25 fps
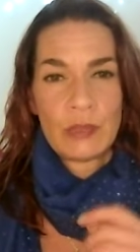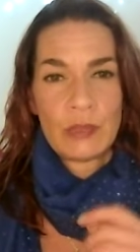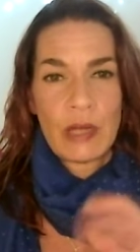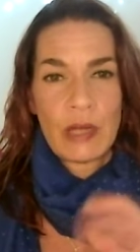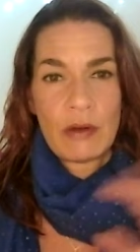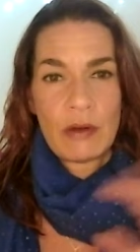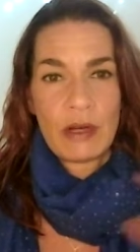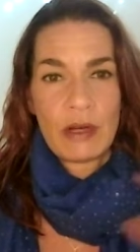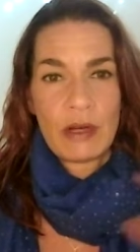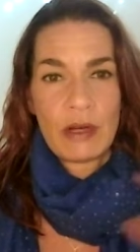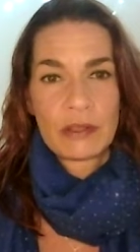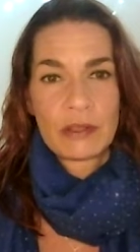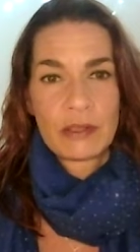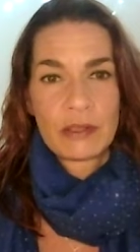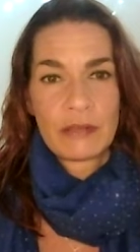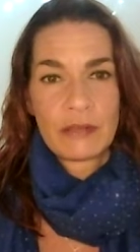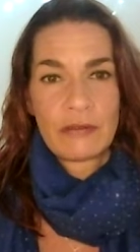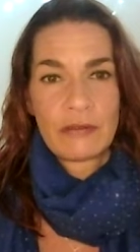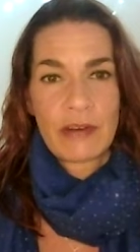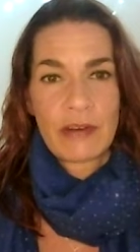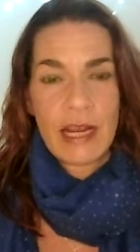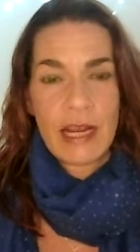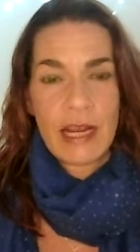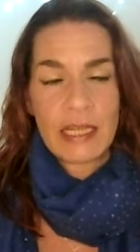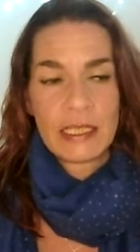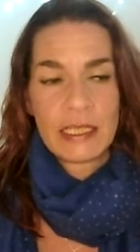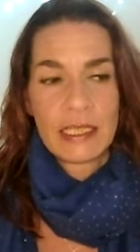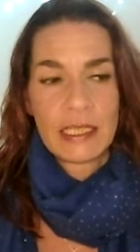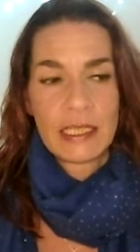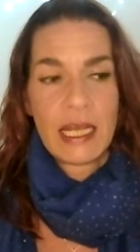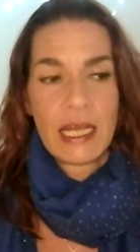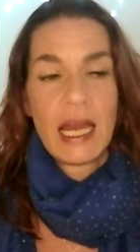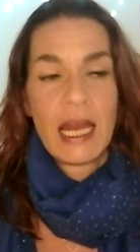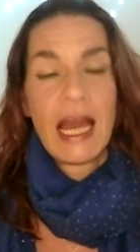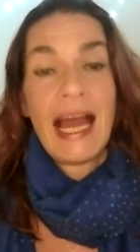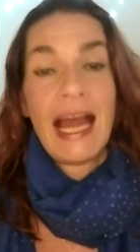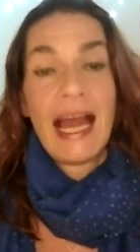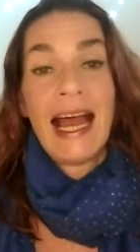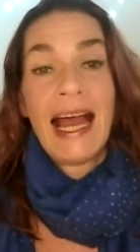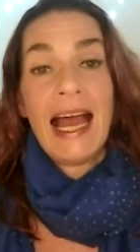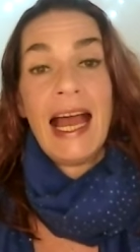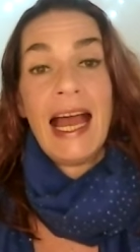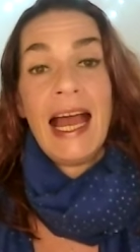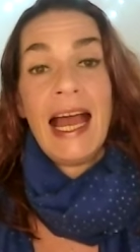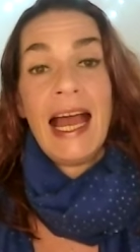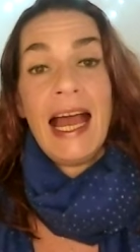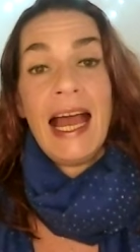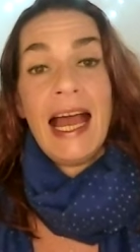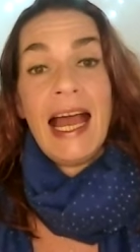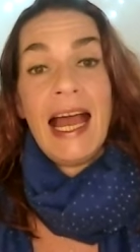one I lost the thread.
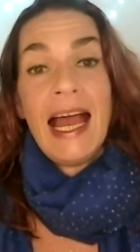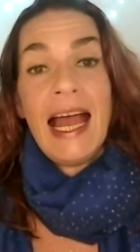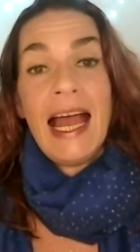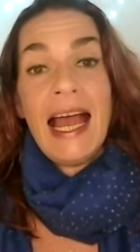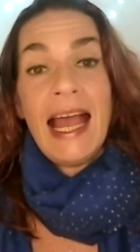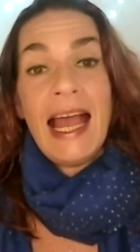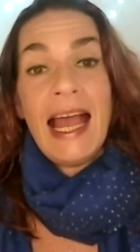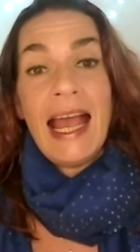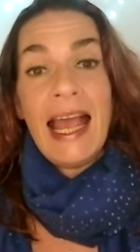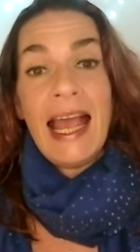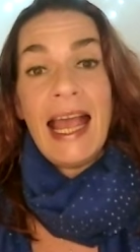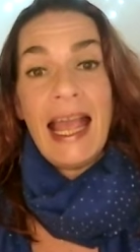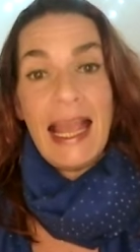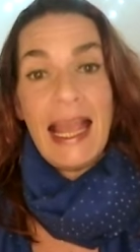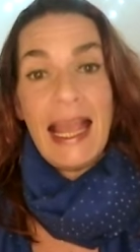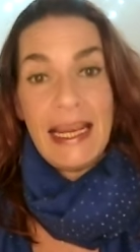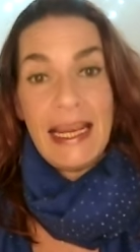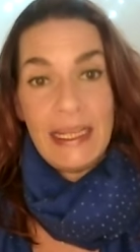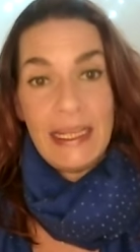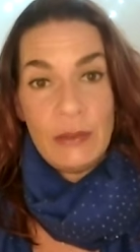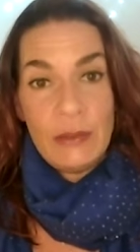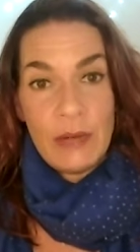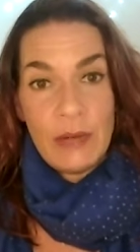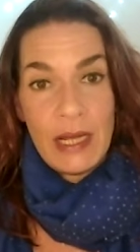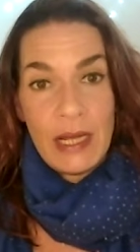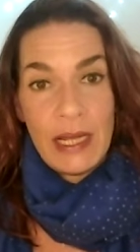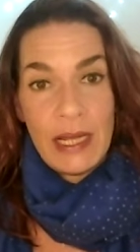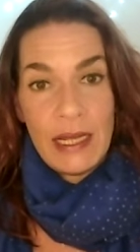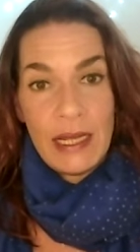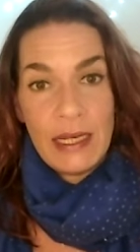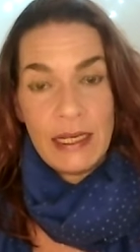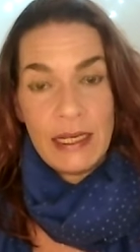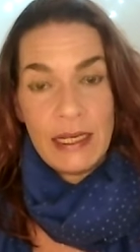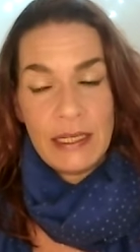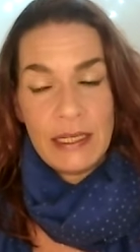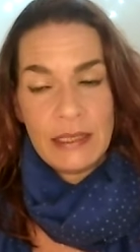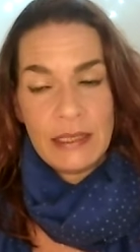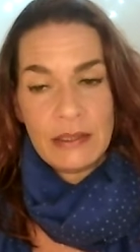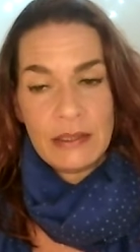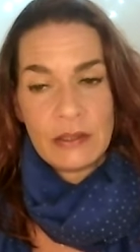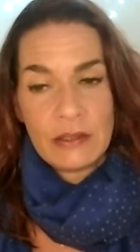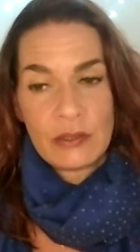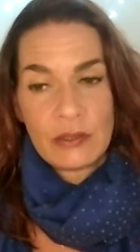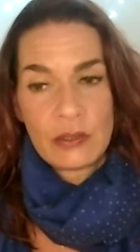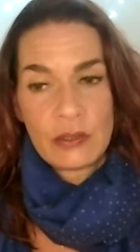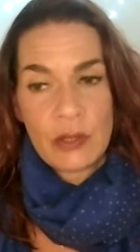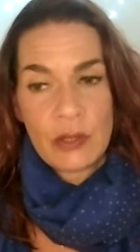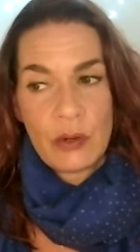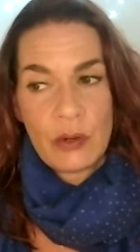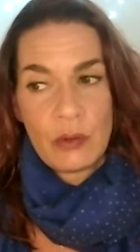Anyway,
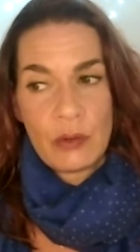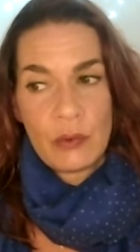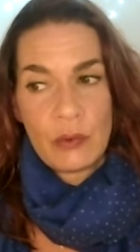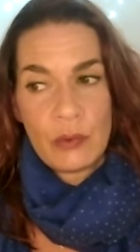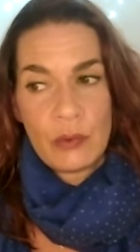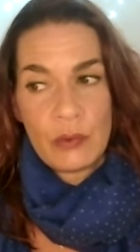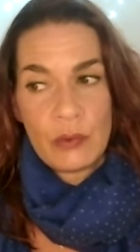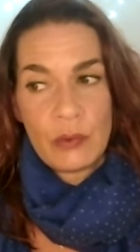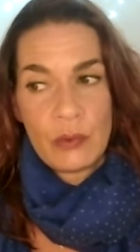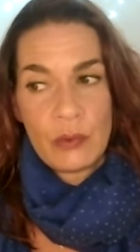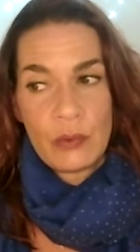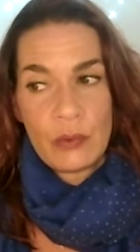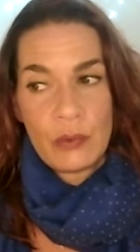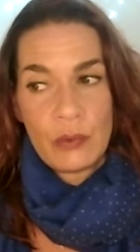so,